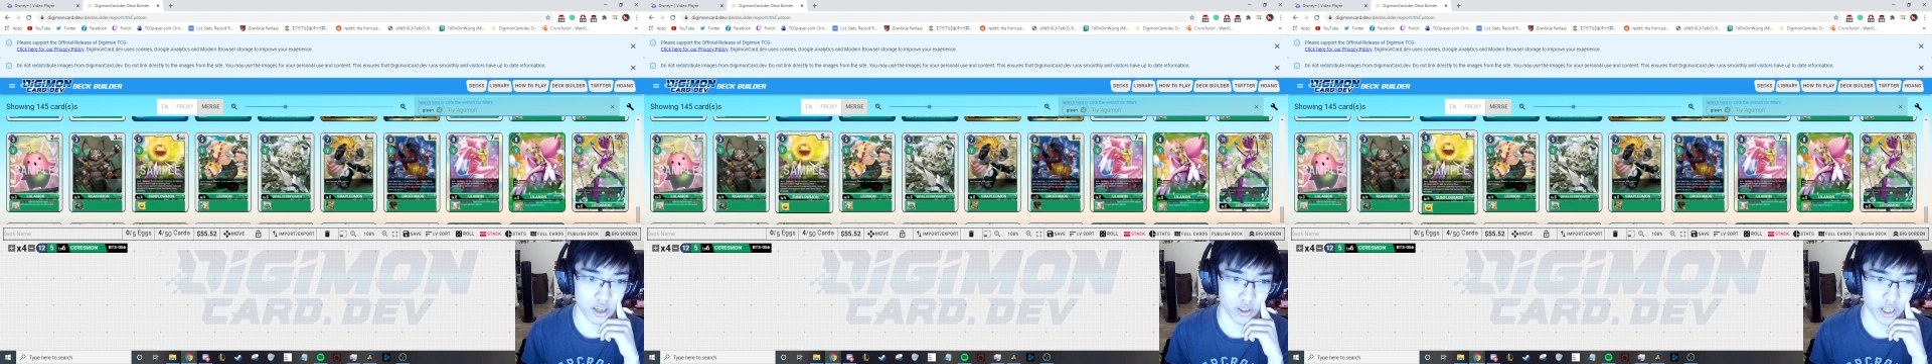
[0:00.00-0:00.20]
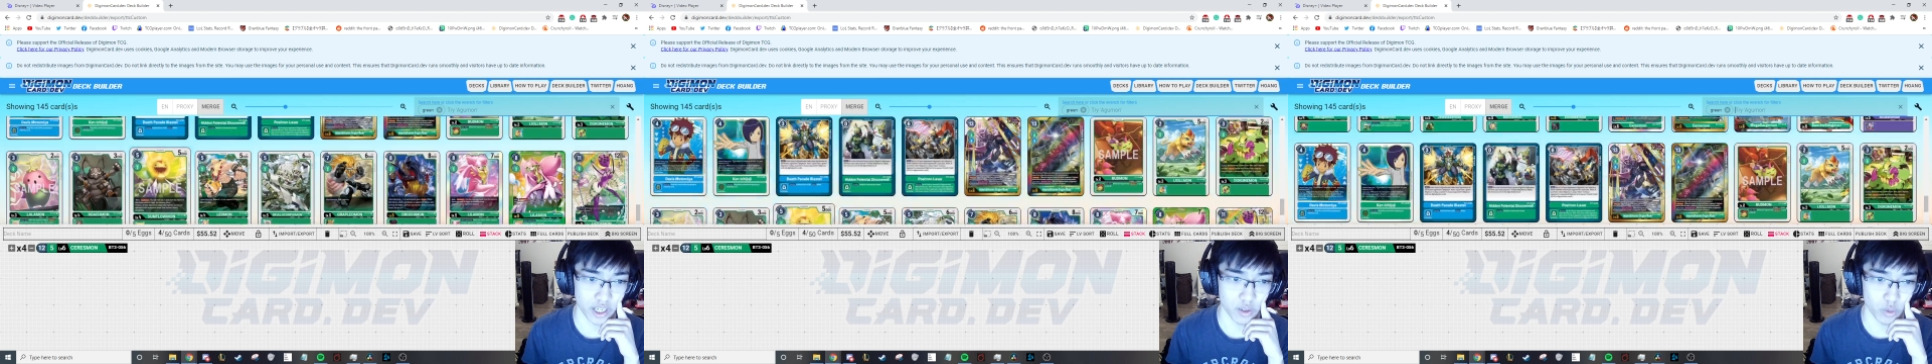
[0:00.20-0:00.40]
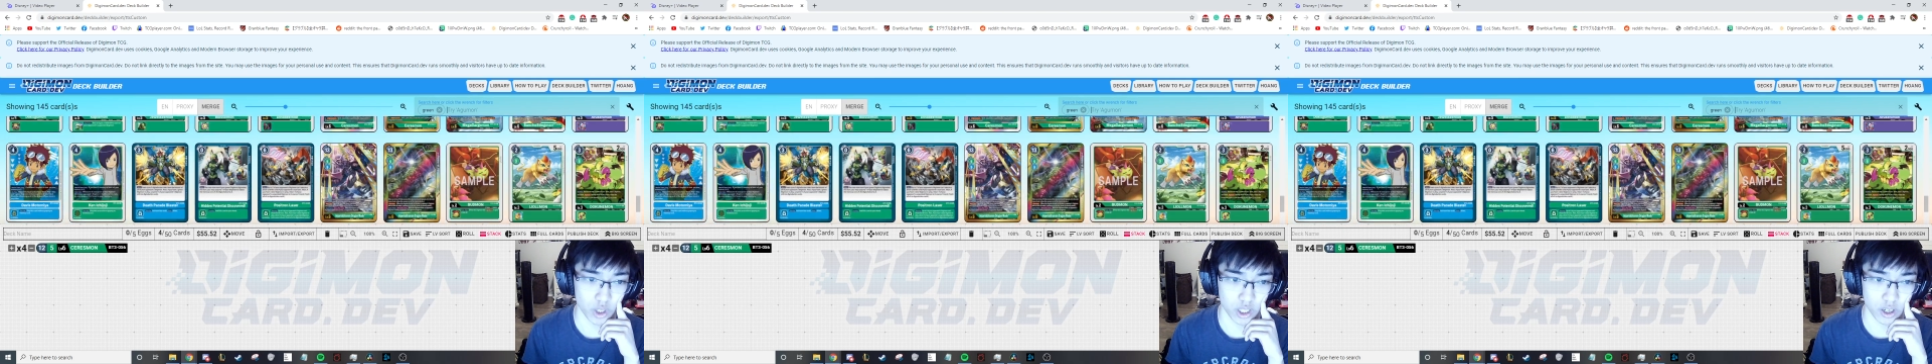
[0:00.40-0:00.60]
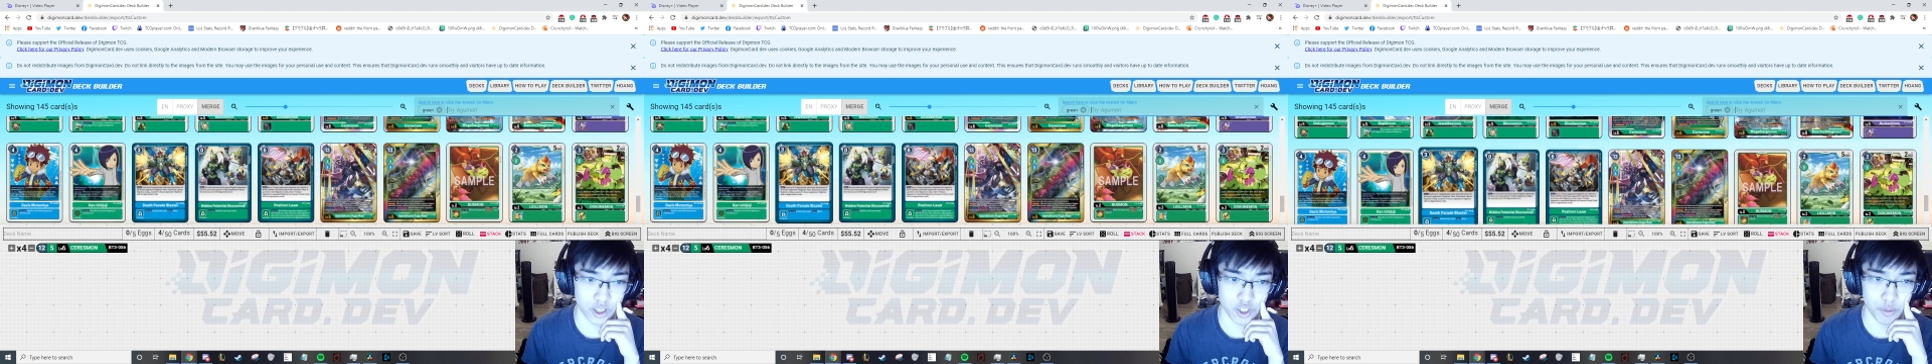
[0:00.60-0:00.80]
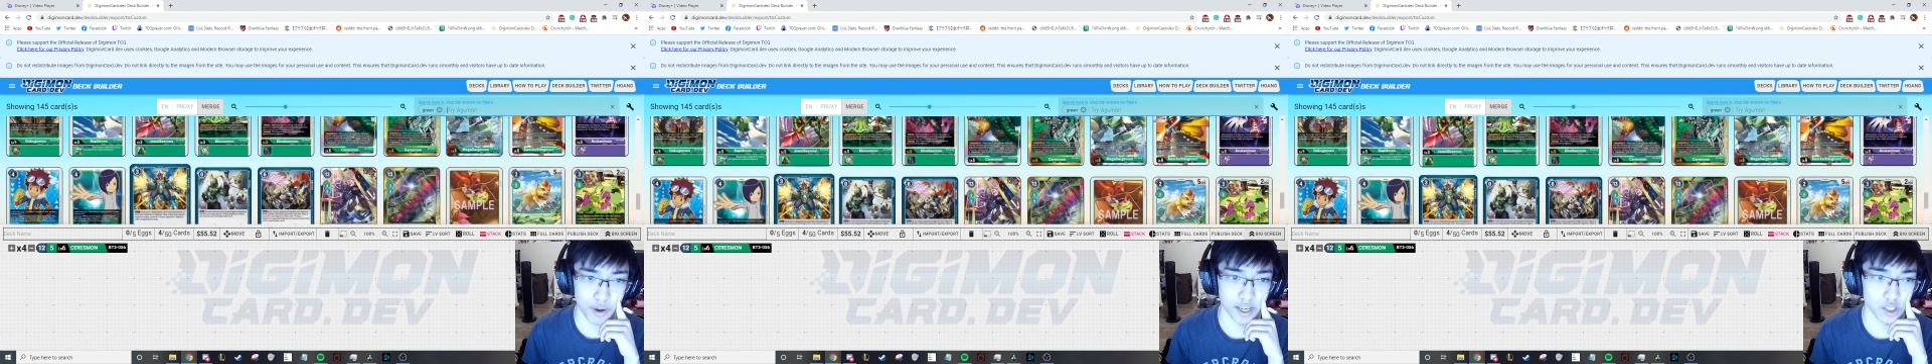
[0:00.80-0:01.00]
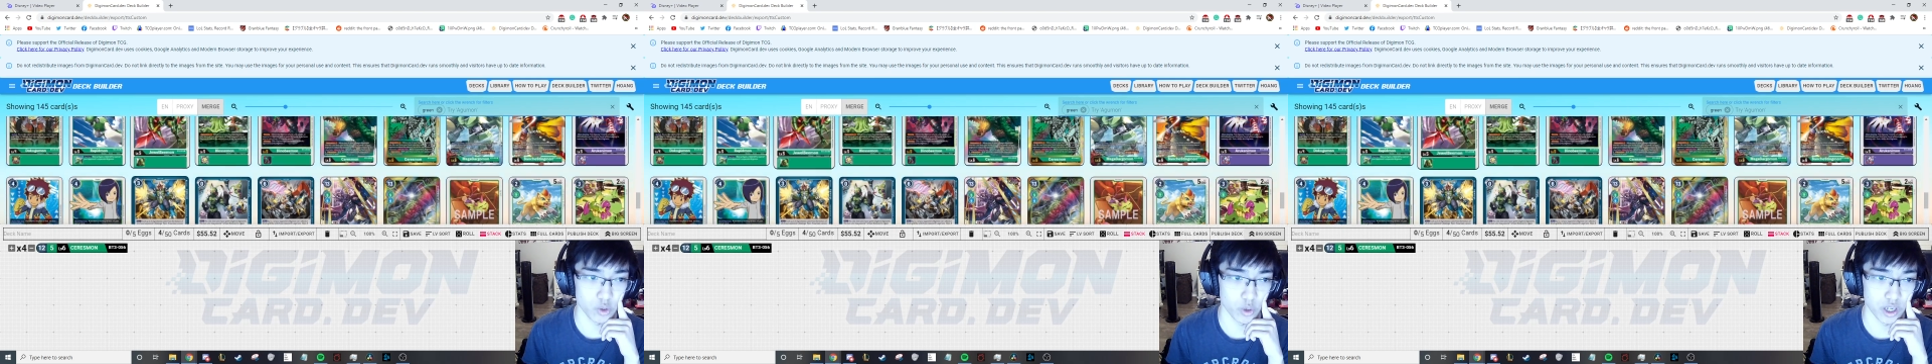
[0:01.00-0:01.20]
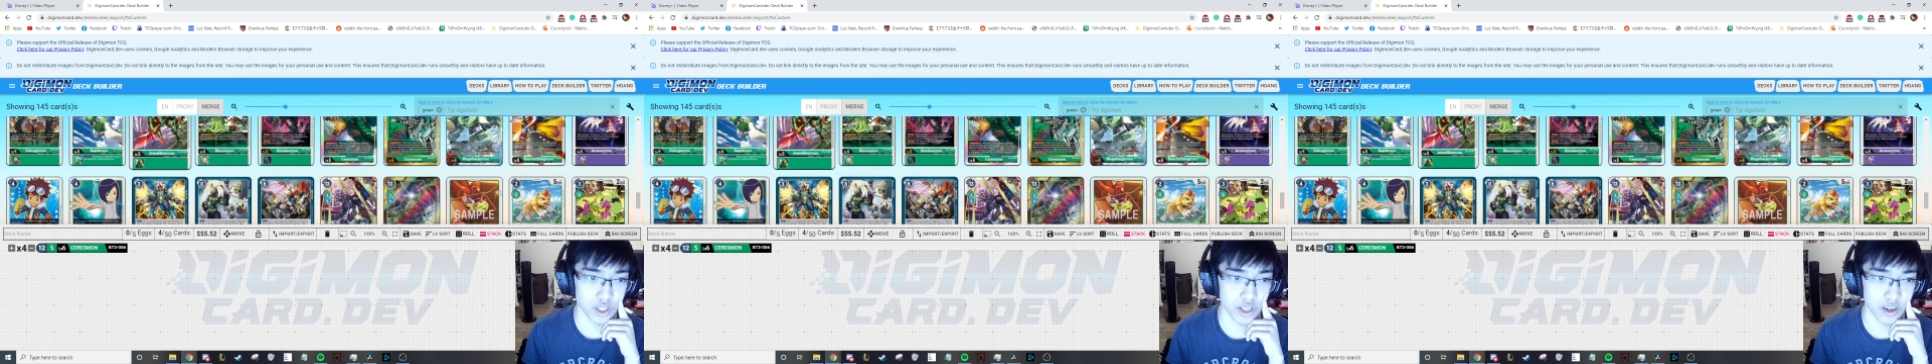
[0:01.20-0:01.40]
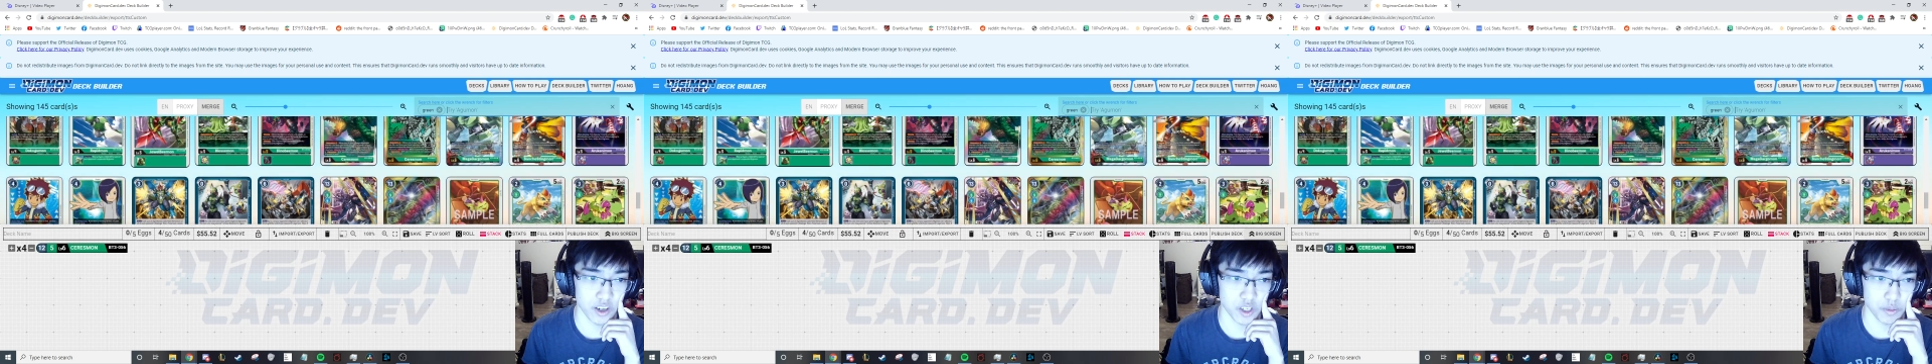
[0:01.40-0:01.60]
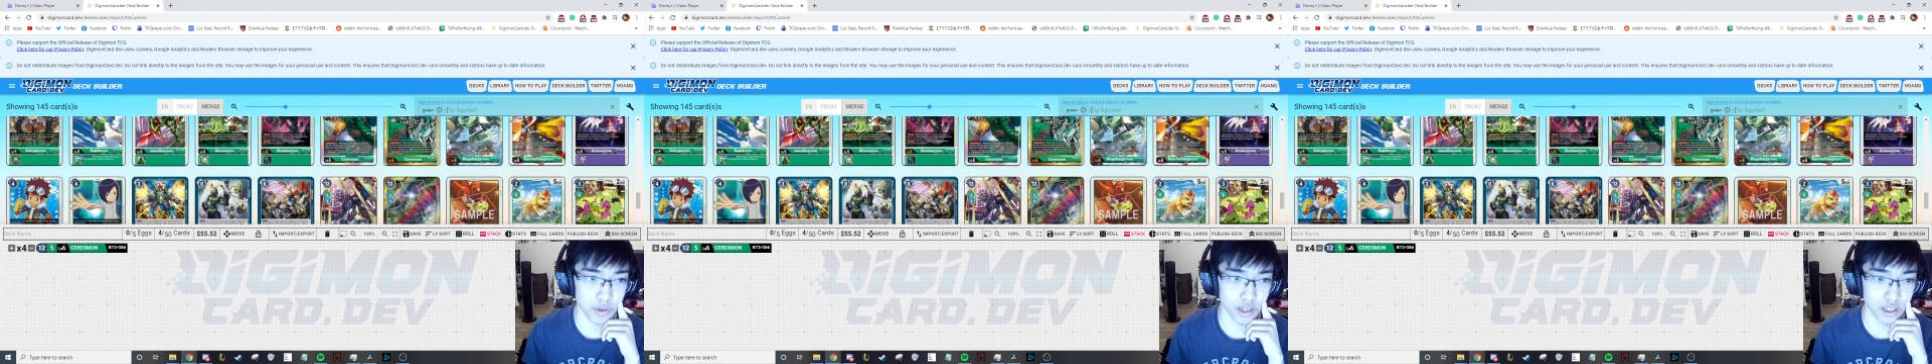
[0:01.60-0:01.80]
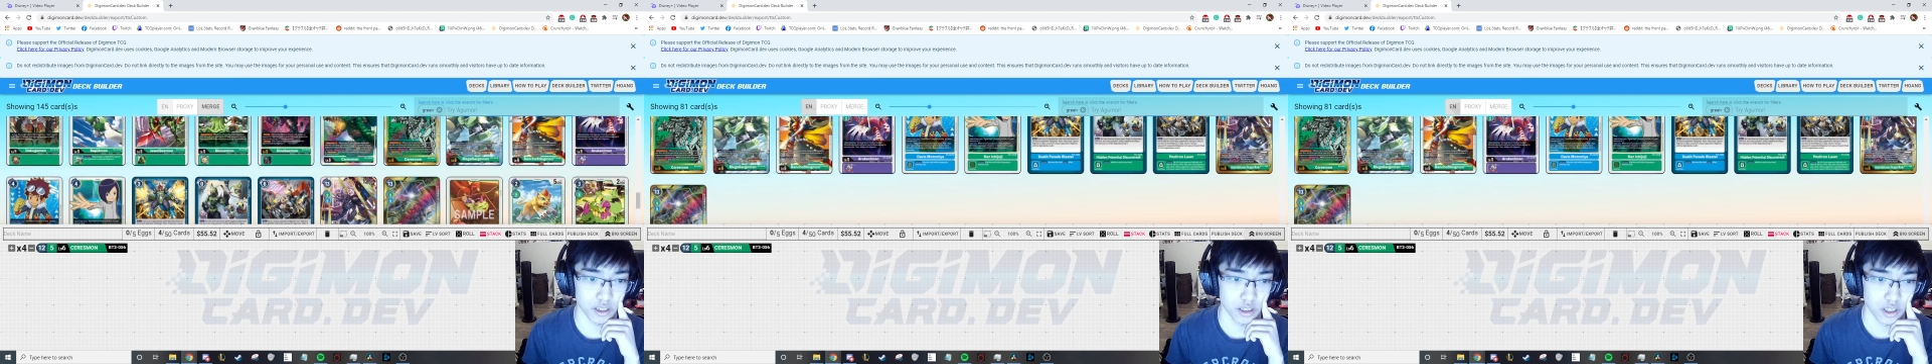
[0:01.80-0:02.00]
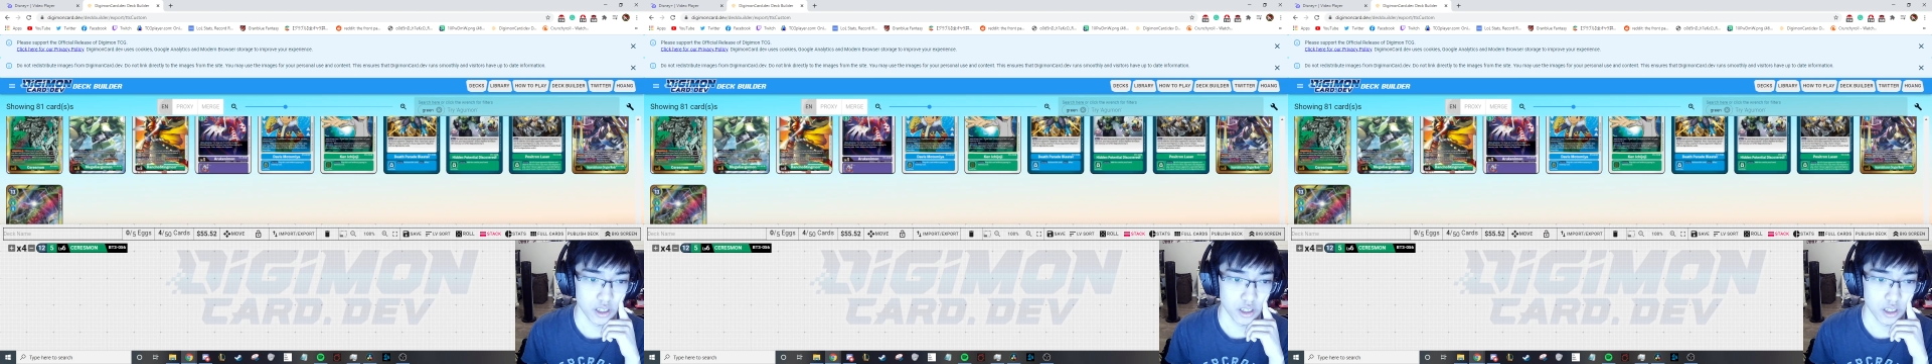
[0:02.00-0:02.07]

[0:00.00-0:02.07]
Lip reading: Okay, what cards are mandatory in Sarismon?